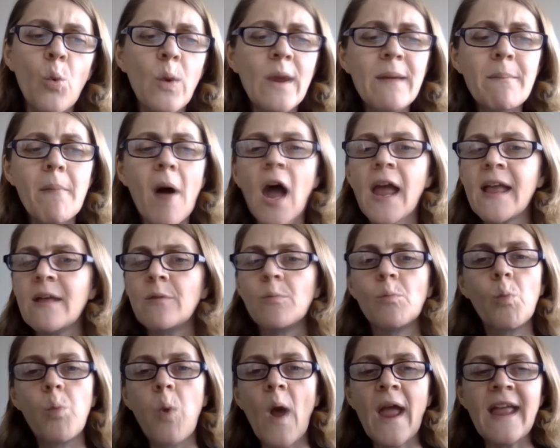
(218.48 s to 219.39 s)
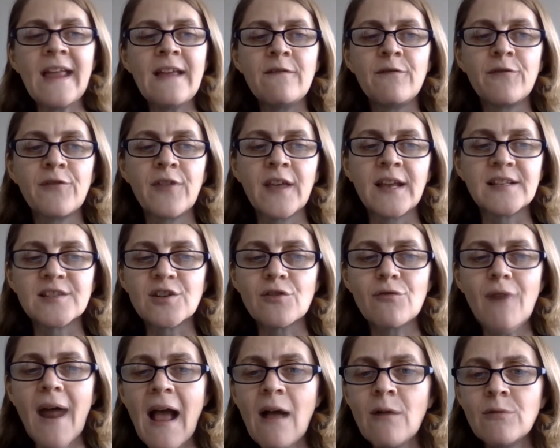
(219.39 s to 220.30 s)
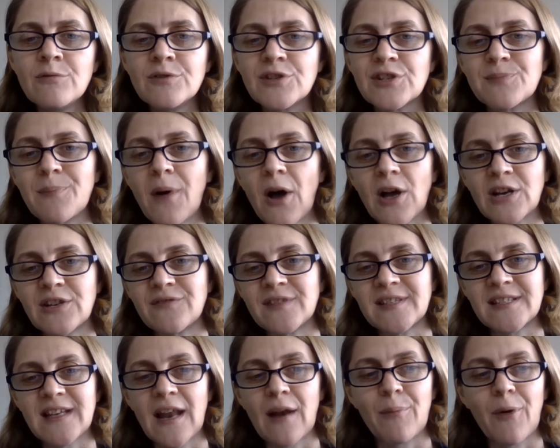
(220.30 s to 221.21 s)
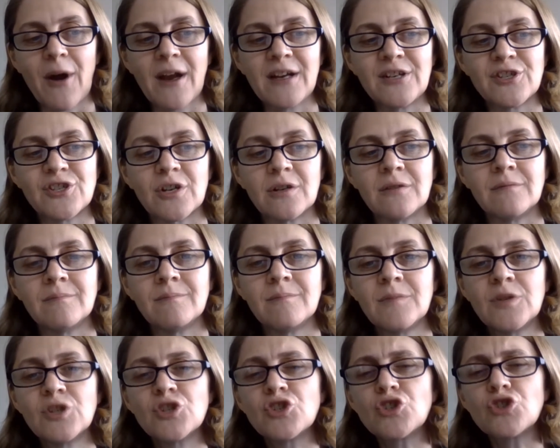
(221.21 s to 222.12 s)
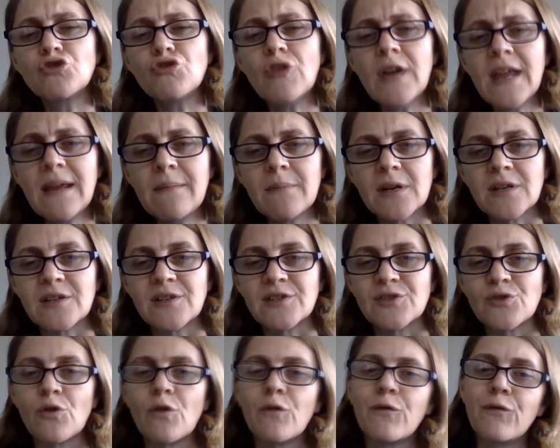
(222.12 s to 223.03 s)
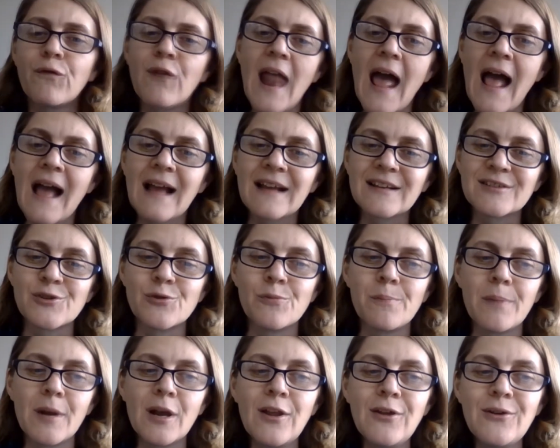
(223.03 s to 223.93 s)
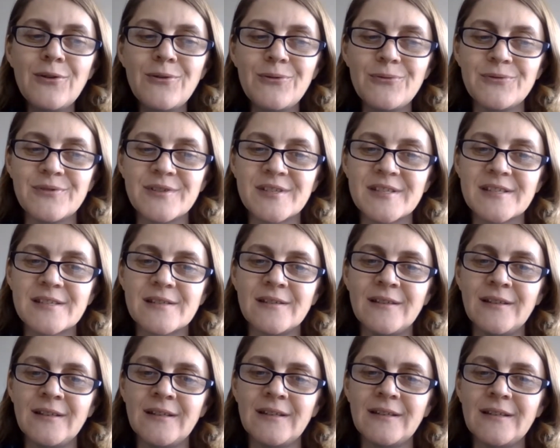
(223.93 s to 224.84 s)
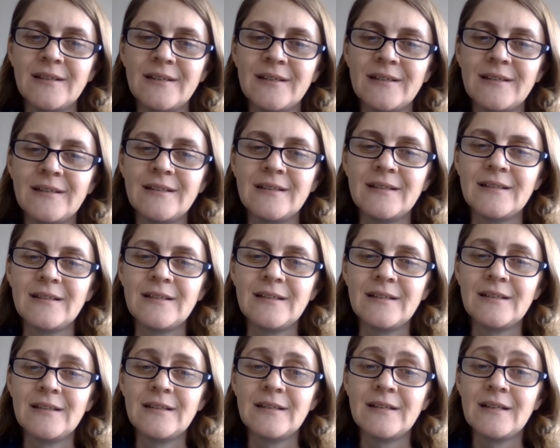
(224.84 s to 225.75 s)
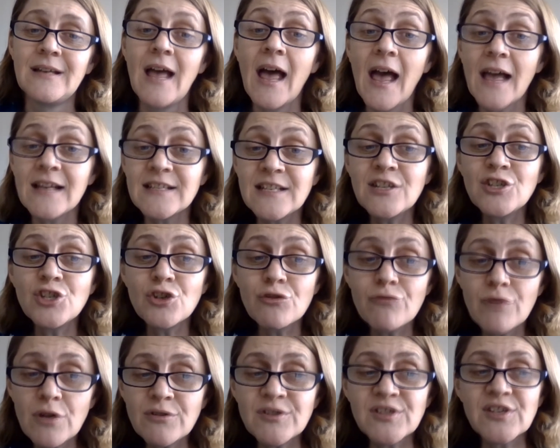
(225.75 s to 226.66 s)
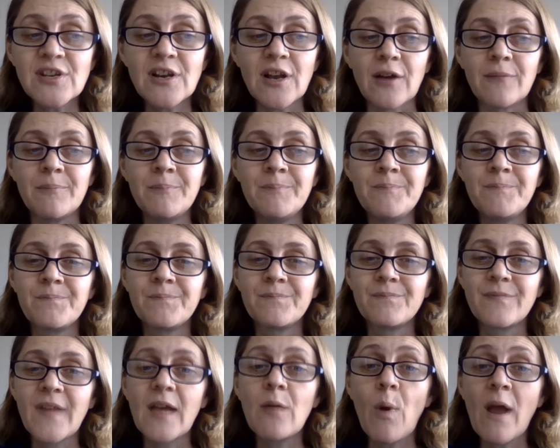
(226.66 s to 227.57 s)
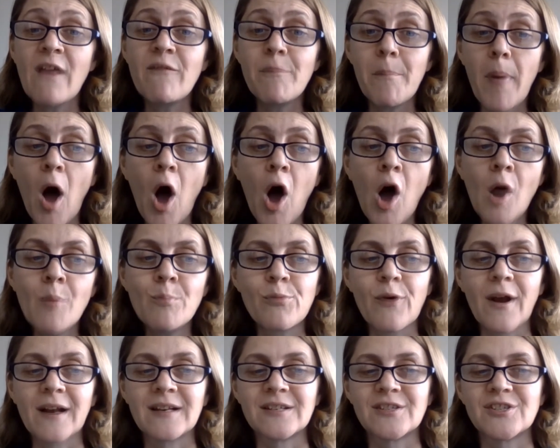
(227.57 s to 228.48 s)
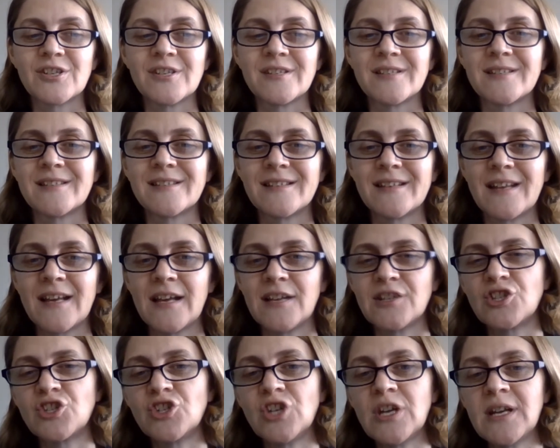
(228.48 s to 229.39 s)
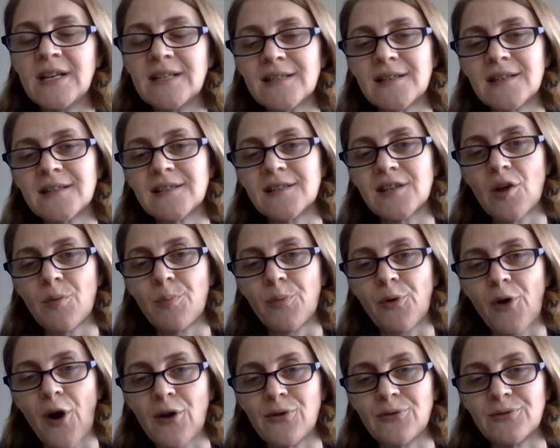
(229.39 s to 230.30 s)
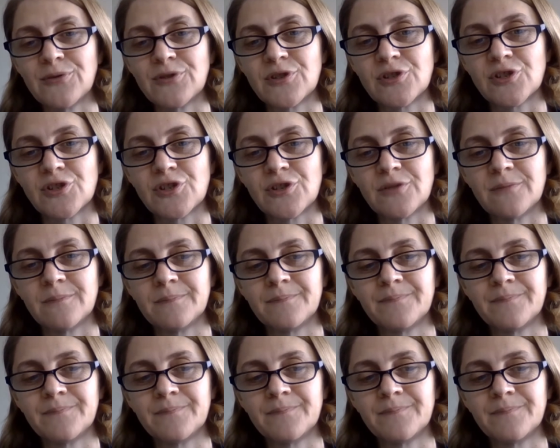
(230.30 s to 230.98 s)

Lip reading: We might wave things around as part of a celebration, streamers or flags or balloons. And in Jerusalem, they waved palm branches as Jesus approached.